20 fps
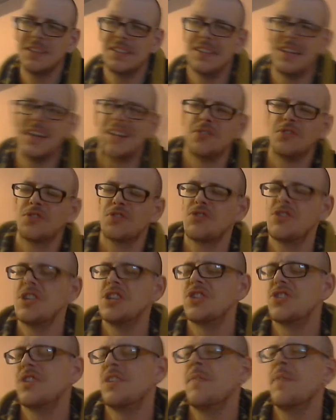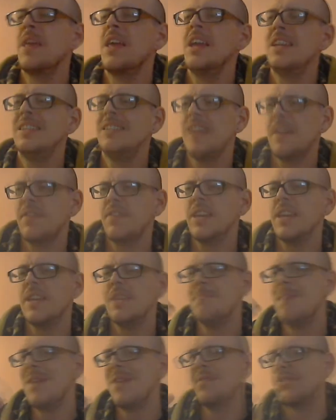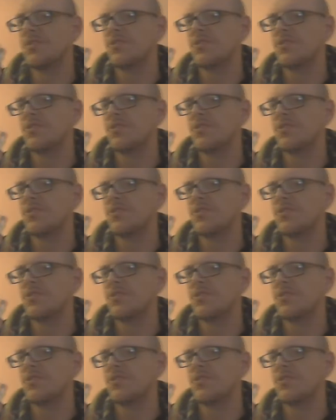That is a strange. You definitely get the menthol